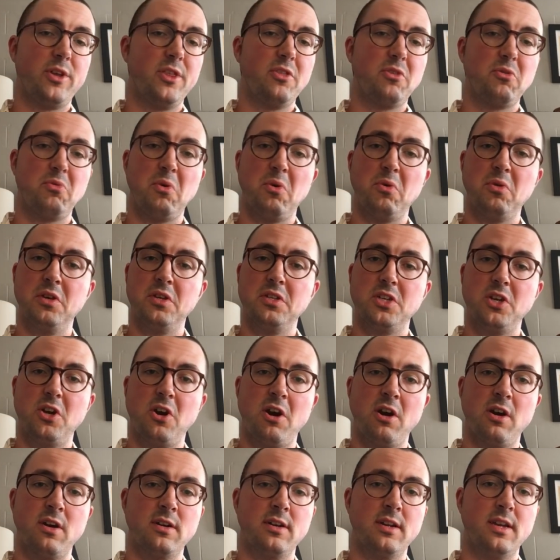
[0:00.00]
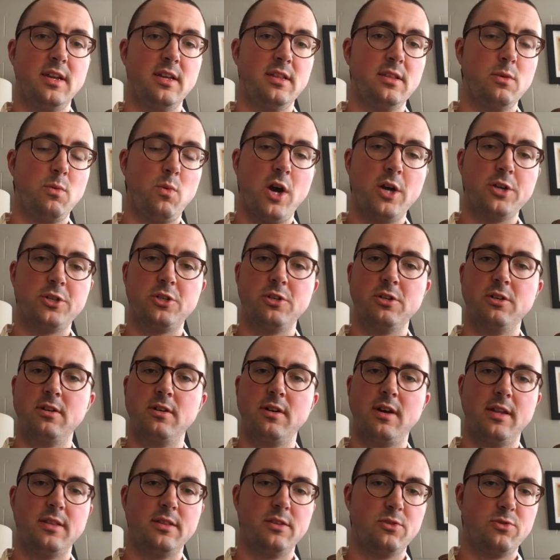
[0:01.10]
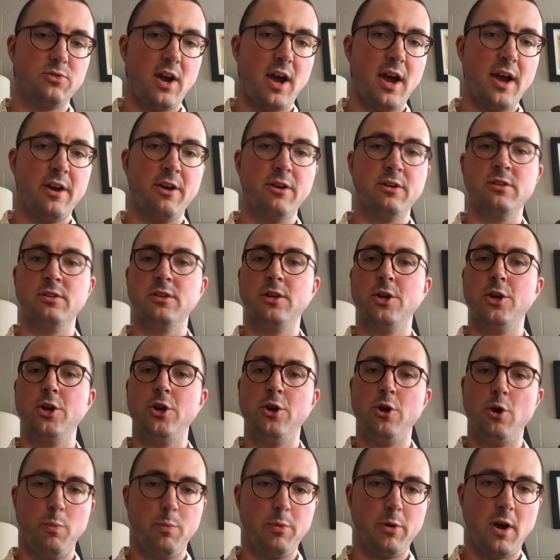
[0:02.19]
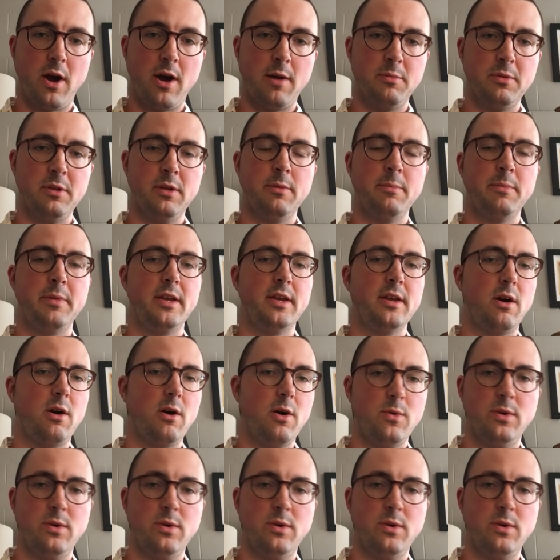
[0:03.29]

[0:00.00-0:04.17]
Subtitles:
you can throw this yarn in the washer and the dryer, no problem.